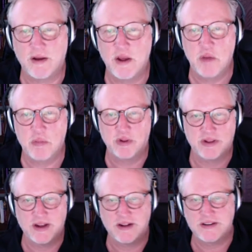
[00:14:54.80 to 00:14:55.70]
both
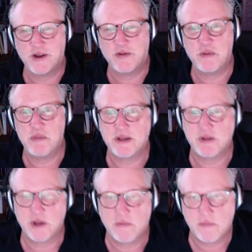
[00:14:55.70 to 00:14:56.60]
little self and big
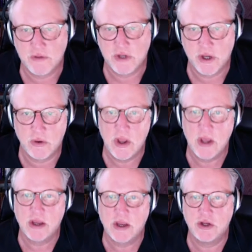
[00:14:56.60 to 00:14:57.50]
self. So
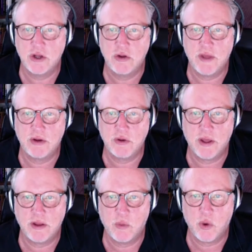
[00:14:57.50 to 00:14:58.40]
continue that, do
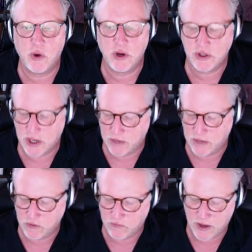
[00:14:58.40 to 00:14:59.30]
that in the mornings. And
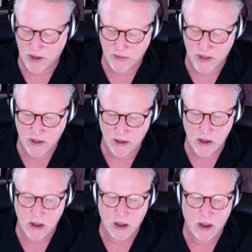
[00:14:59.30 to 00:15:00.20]
if you find that,
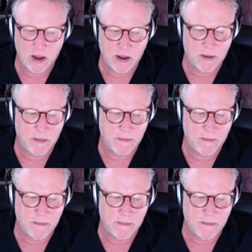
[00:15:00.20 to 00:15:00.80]
I